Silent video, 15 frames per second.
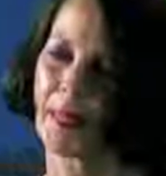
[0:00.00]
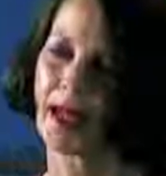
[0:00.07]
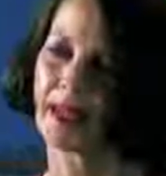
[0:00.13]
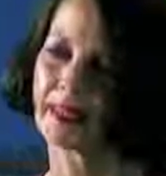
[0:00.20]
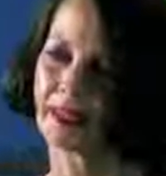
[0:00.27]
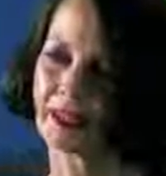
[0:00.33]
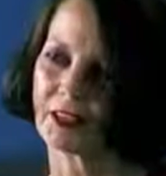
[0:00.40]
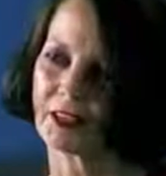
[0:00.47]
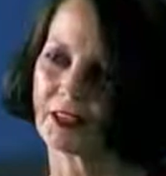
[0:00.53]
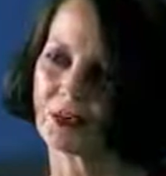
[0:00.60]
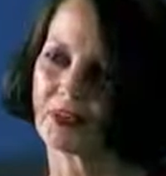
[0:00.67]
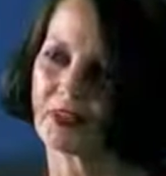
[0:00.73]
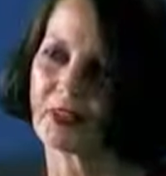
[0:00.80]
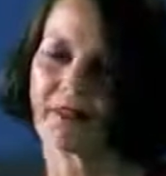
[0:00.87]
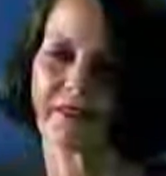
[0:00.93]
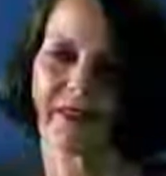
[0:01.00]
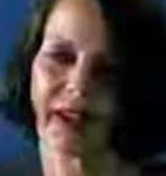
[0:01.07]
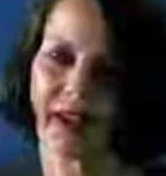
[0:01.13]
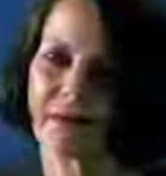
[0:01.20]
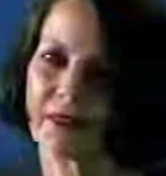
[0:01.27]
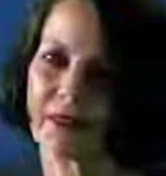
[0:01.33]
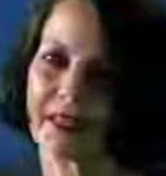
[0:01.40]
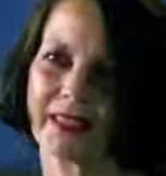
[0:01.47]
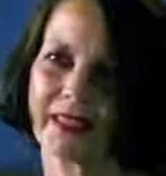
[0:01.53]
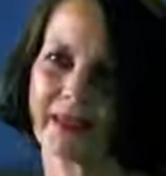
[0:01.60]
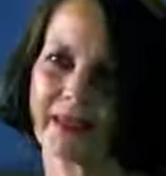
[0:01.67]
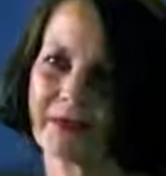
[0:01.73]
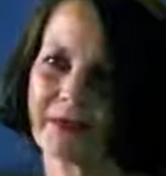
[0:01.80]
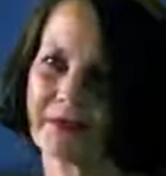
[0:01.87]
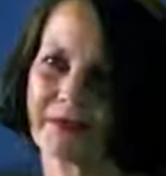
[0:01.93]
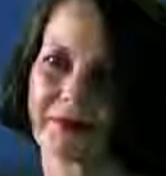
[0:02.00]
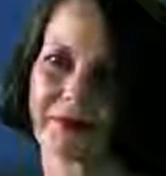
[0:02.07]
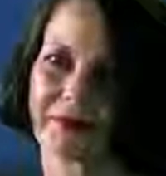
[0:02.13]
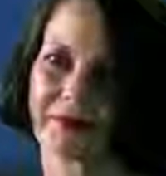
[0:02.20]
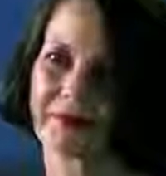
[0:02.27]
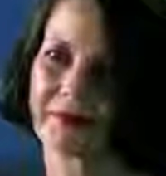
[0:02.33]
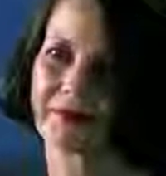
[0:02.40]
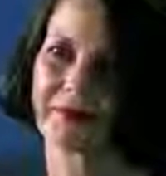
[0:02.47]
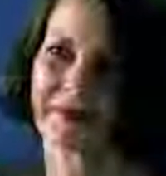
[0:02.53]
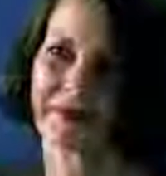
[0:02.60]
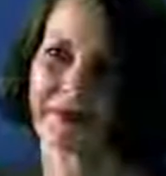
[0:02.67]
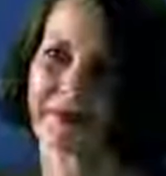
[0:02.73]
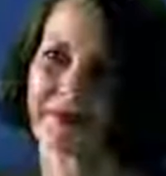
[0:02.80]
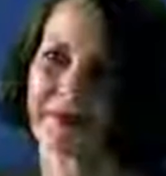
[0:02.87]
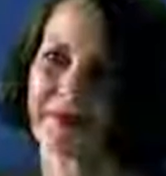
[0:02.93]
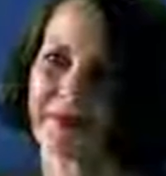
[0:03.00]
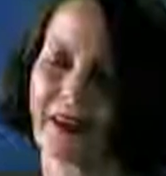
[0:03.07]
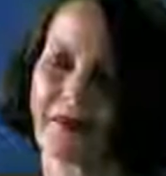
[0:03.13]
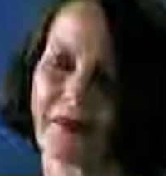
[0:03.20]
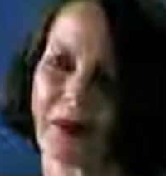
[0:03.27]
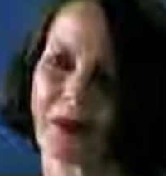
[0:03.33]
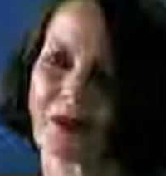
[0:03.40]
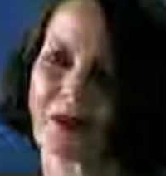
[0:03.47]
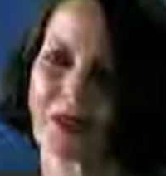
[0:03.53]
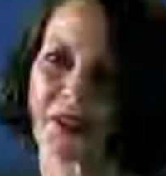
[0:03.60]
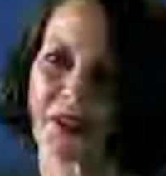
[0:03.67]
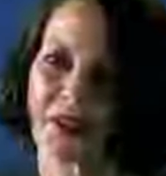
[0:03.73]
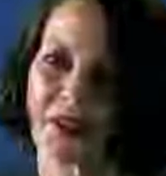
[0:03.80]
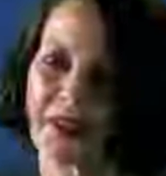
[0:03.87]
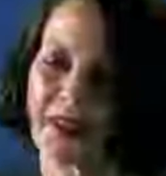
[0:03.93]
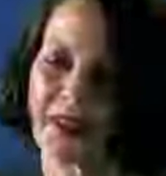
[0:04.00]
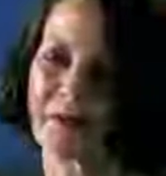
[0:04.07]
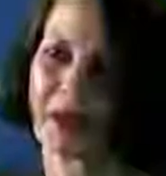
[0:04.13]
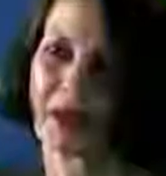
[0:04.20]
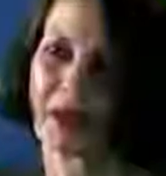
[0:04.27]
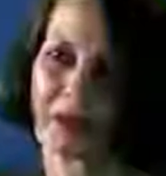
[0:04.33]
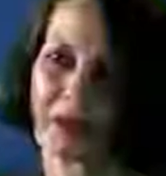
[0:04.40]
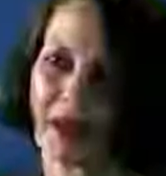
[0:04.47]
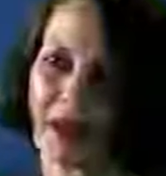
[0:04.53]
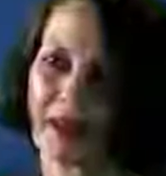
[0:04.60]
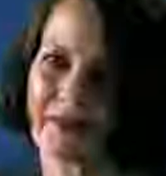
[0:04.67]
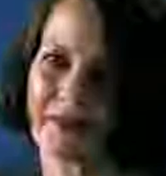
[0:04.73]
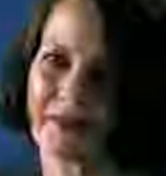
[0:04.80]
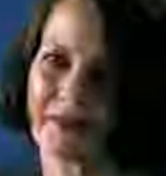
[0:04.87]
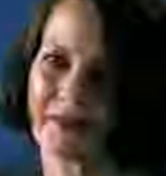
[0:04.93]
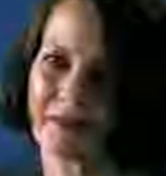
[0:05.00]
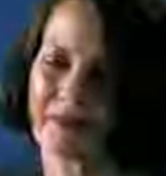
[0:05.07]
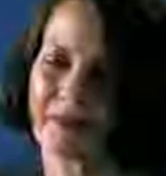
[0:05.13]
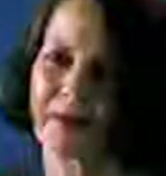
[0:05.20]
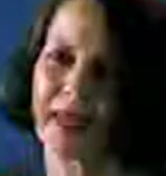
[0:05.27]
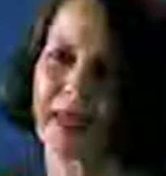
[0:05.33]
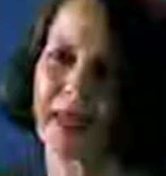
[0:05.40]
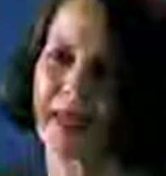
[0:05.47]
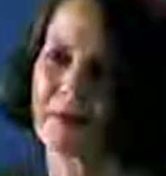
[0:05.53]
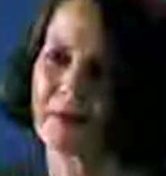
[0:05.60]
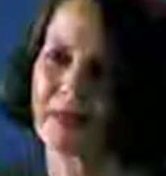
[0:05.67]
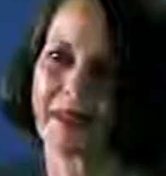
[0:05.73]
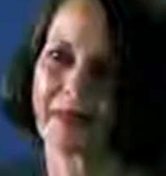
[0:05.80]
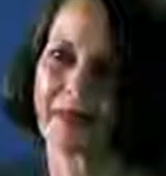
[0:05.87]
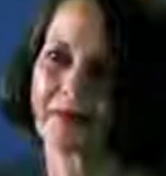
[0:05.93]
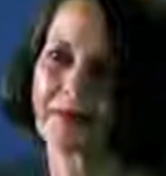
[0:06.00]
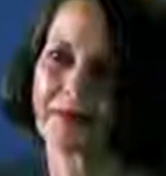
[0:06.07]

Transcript: I think I just wanted a family, have my own children, have my own life, and be happy.